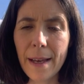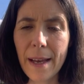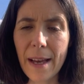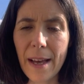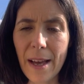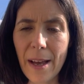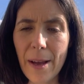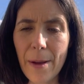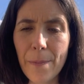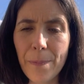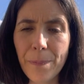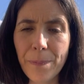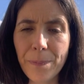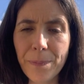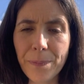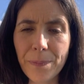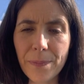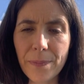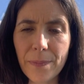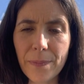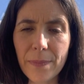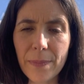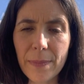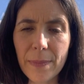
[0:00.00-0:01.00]

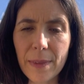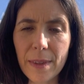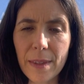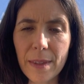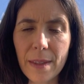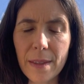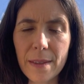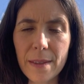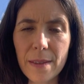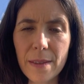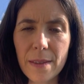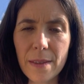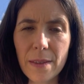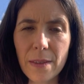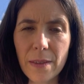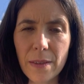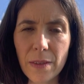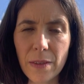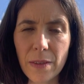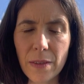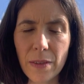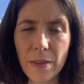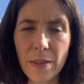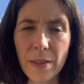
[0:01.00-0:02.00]

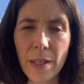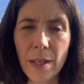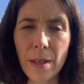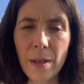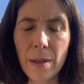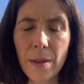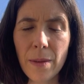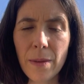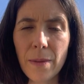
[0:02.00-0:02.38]
So